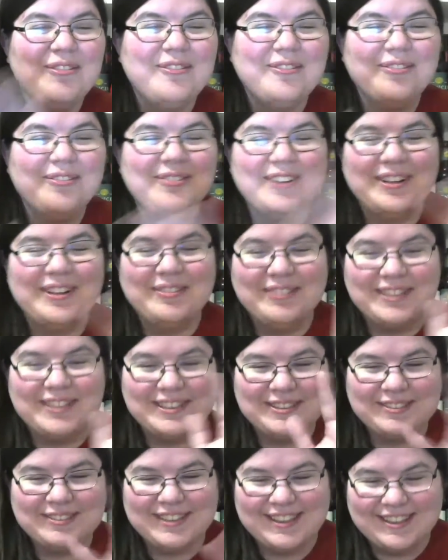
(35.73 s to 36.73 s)
We'll
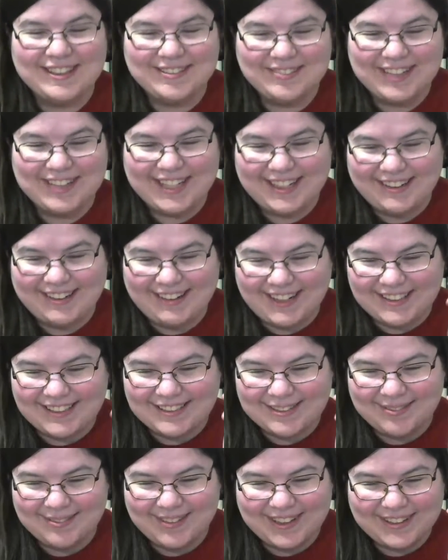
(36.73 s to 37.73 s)
tweet them later, I
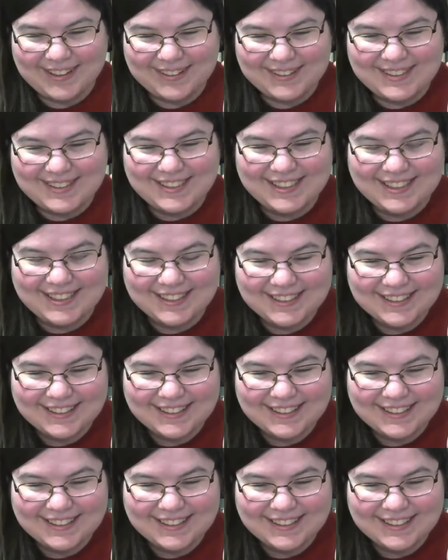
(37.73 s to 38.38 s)
suppose.